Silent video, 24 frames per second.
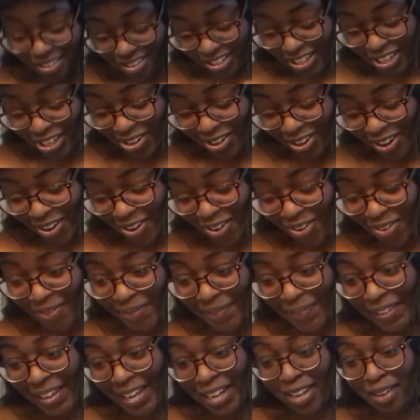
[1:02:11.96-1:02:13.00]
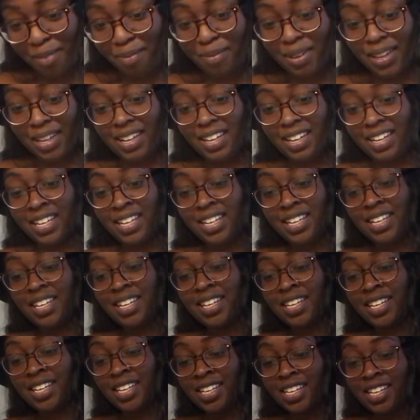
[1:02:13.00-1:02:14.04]
You know, they can be
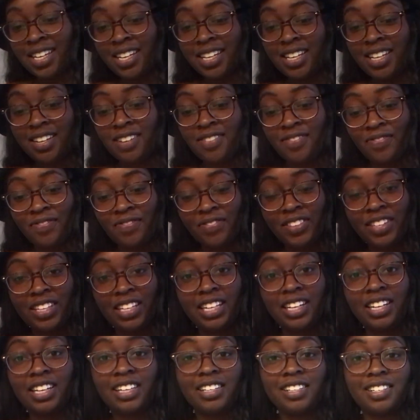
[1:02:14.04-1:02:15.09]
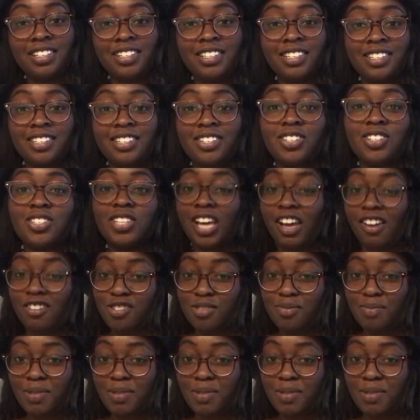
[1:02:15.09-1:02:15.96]
like, it doesn't just have to